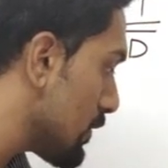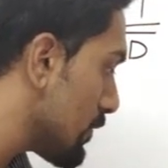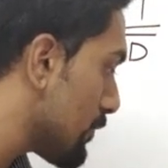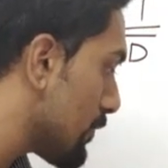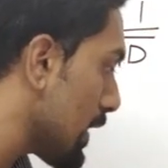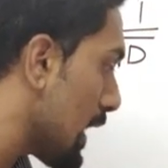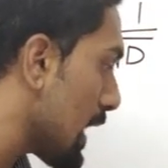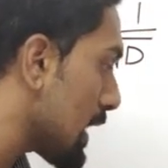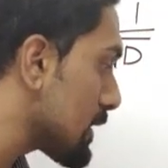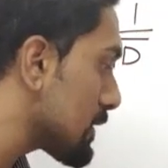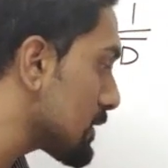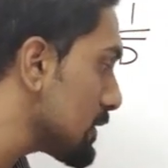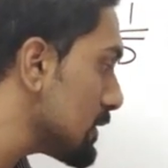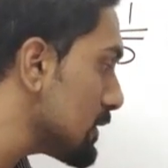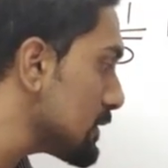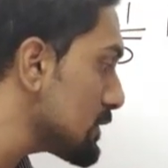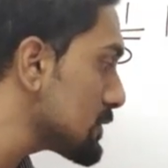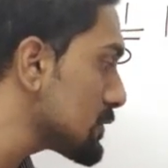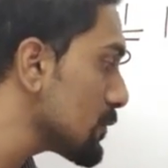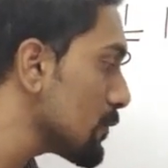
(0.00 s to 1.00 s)

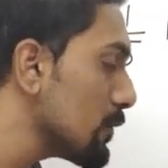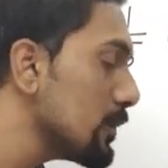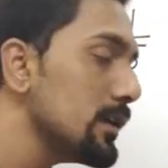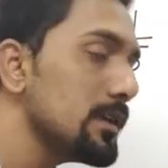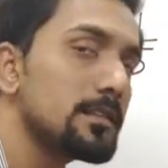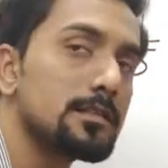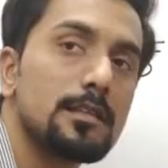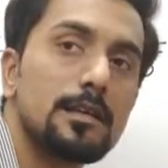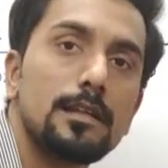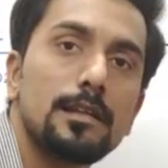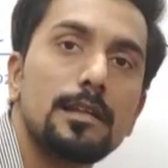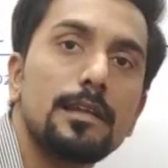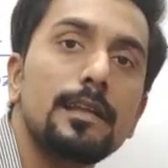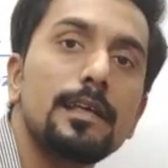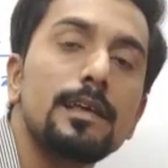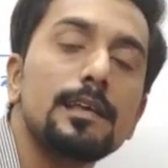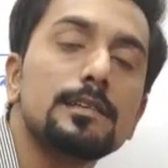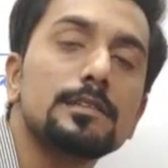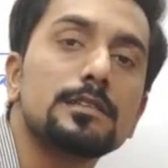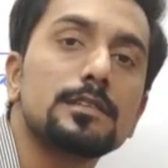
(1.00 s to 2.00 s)
factors with
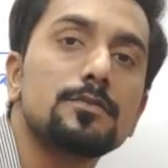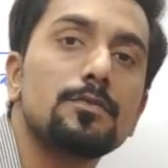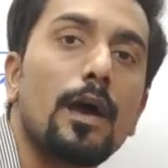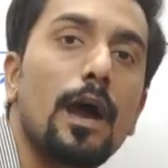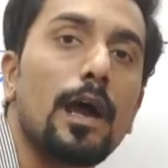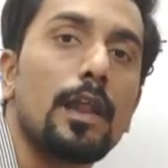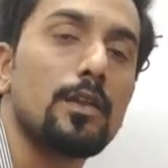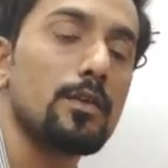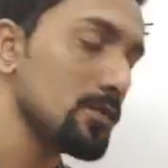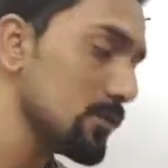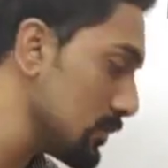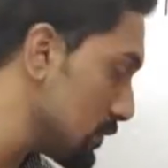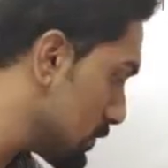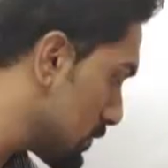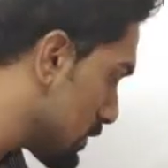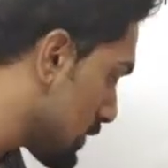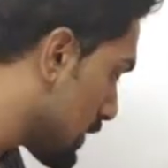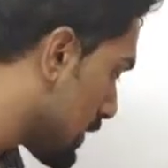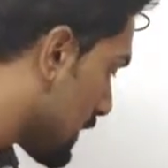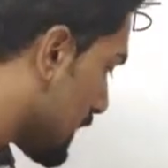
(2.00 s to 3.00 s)
least value
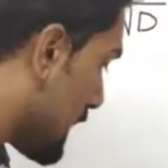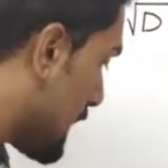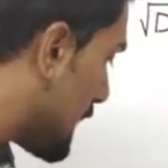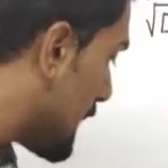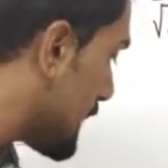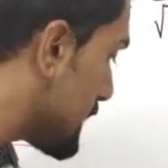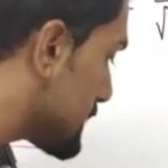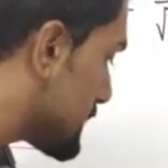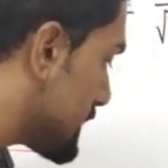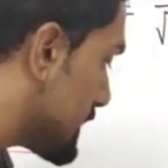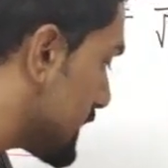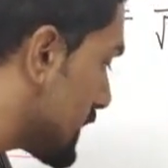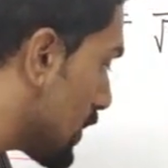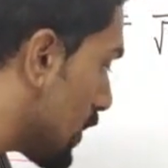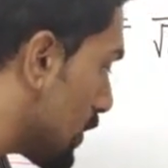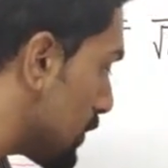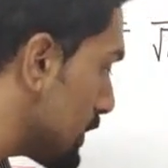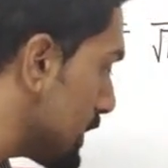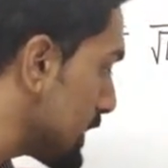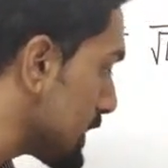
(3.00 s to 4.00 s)
and the
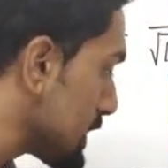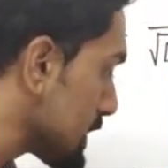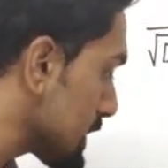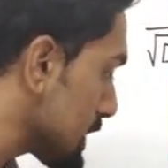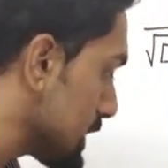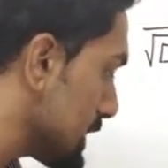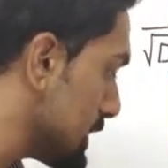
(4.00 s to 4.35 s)
denominator